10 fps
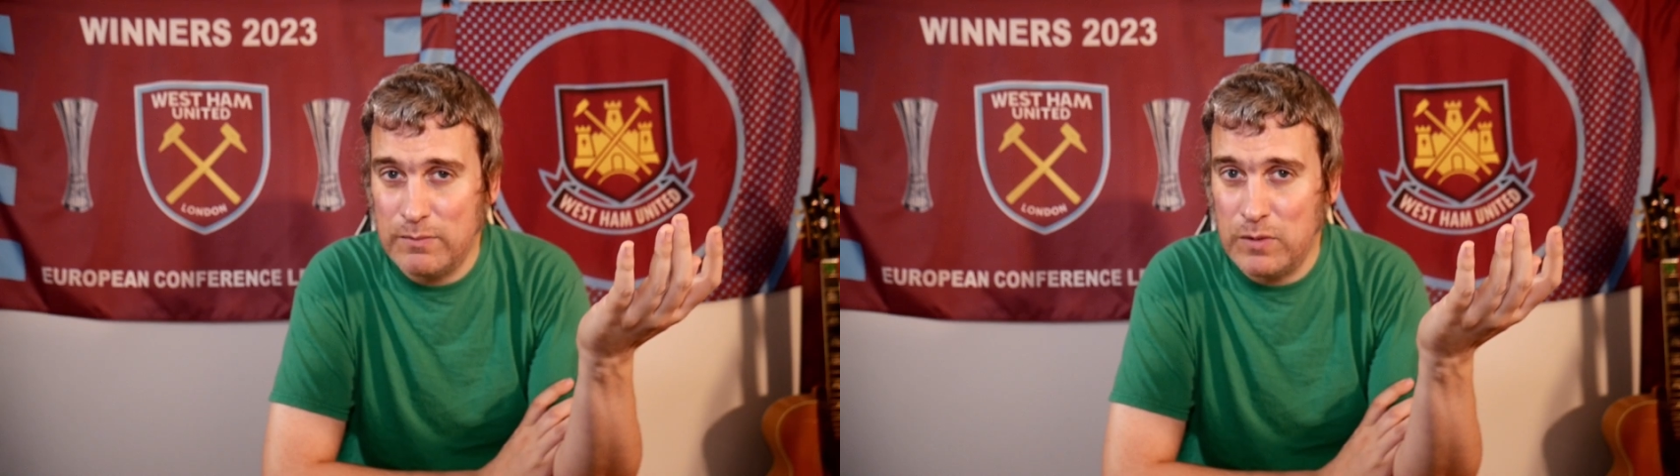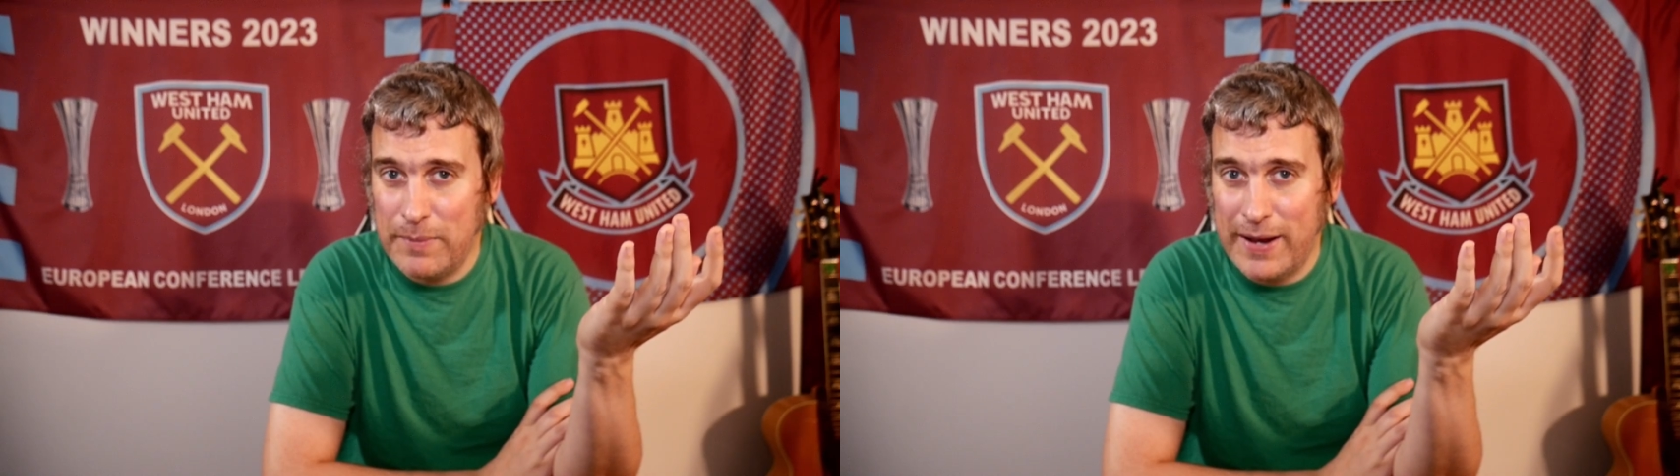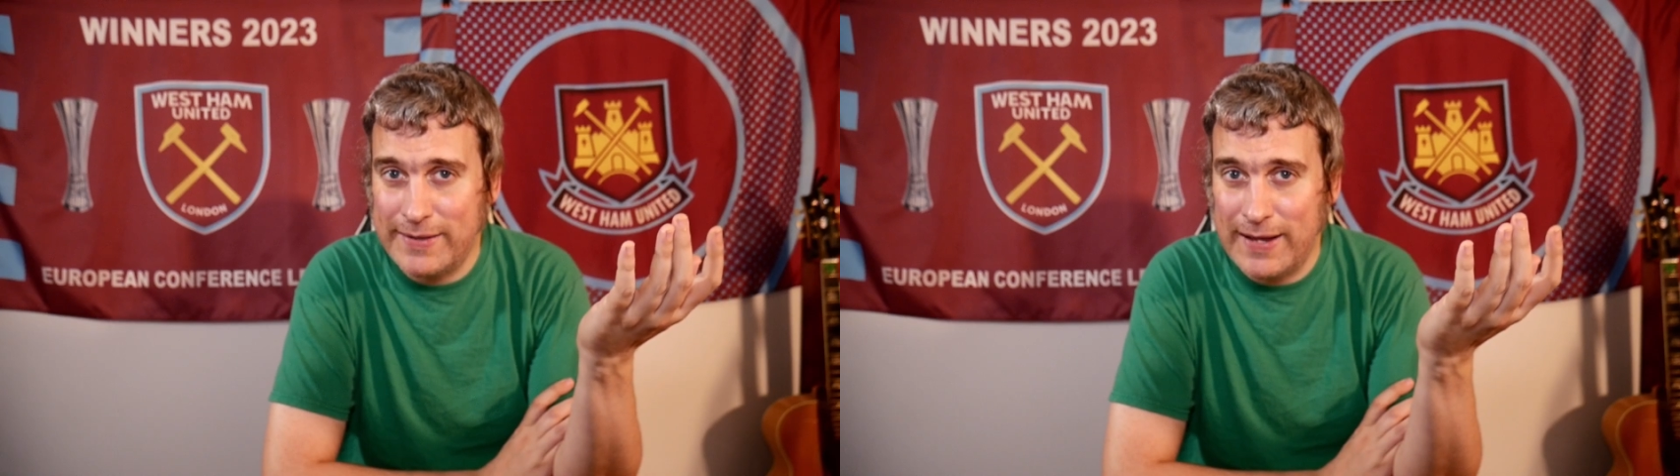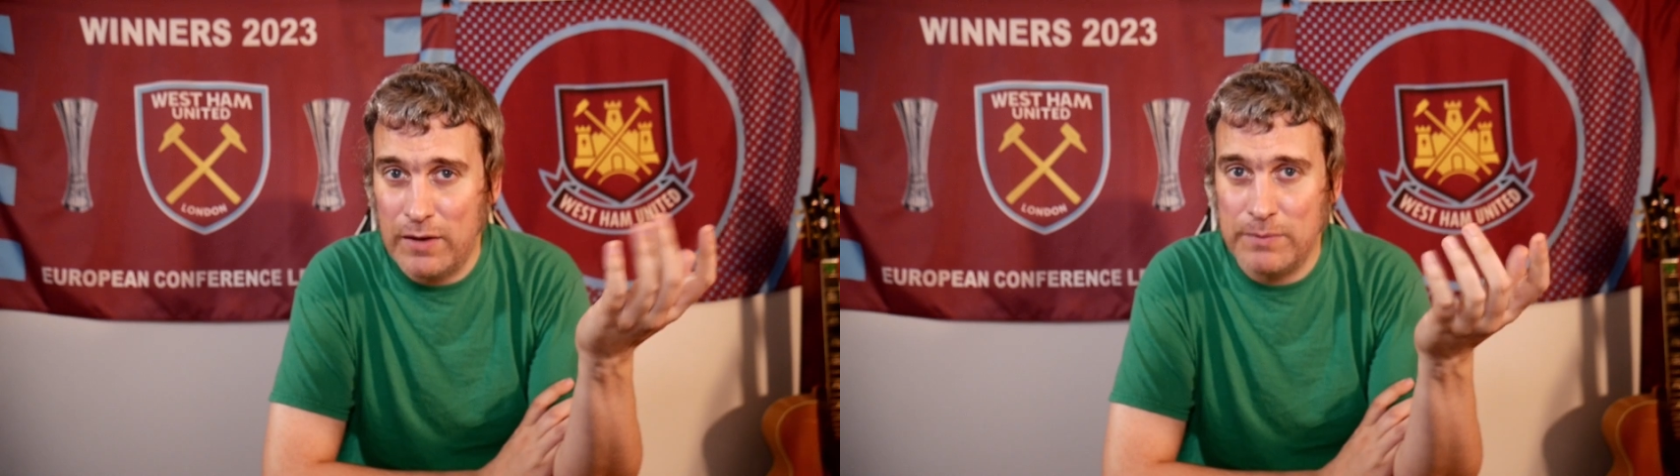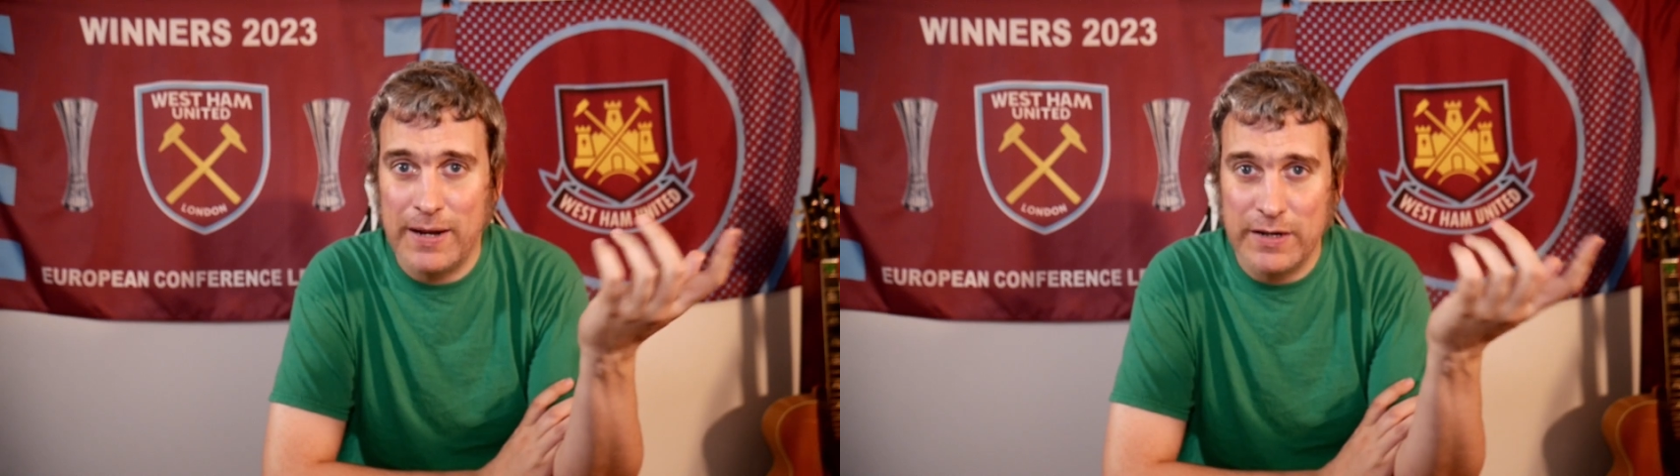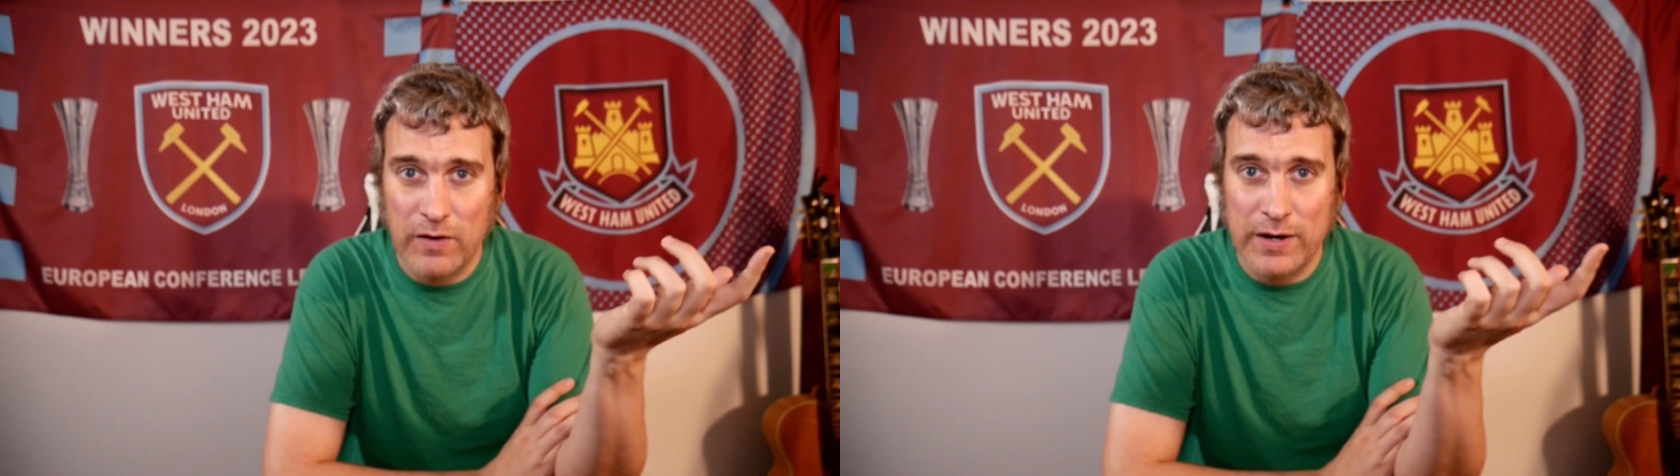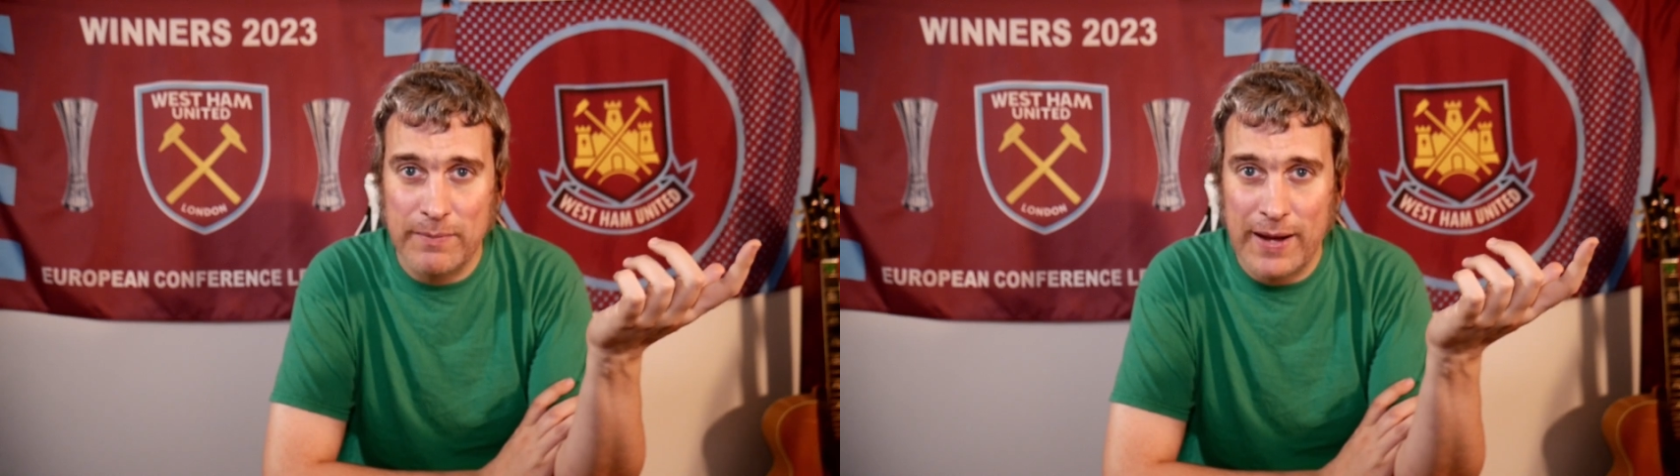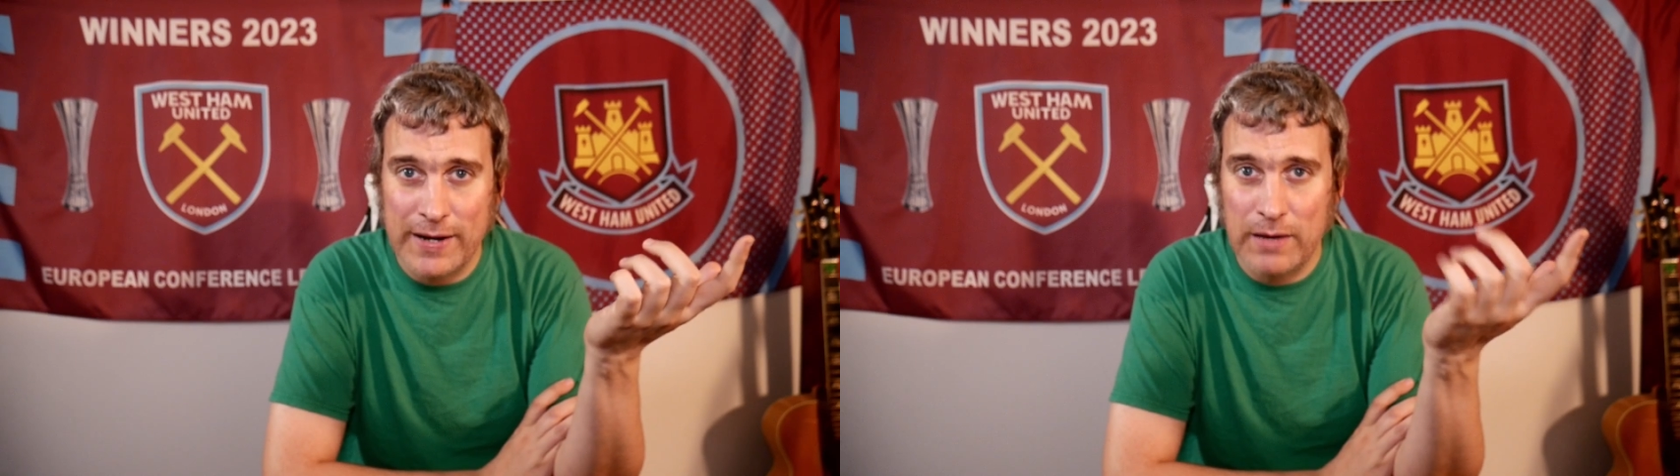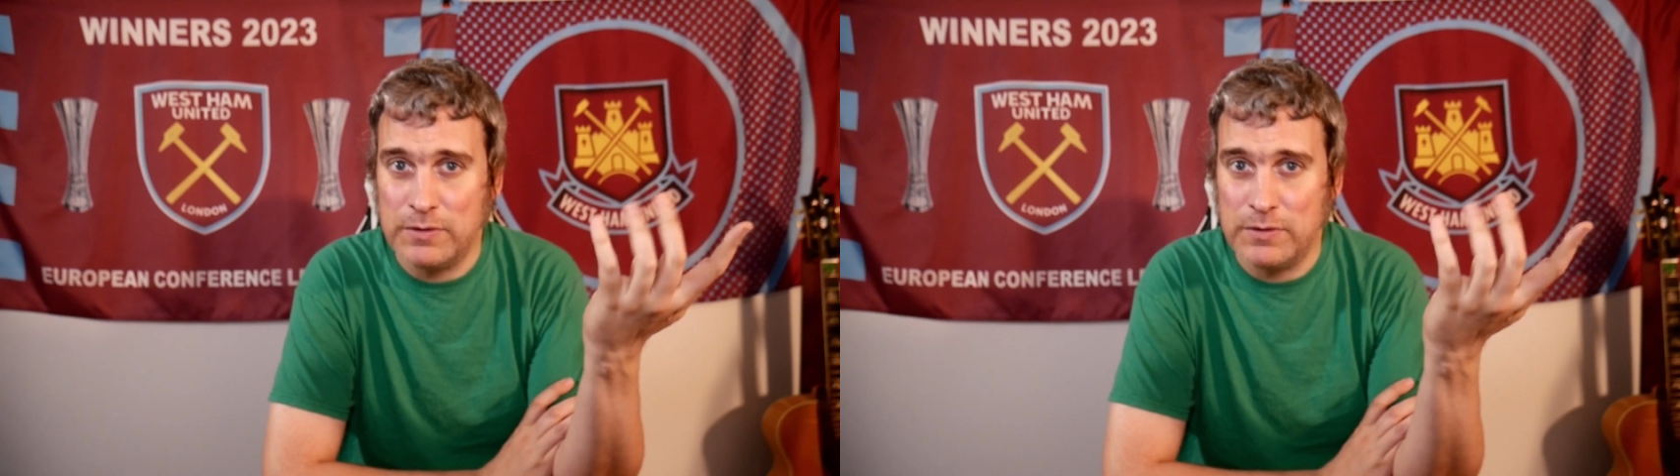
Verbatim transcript: we're man down, Man United a man up,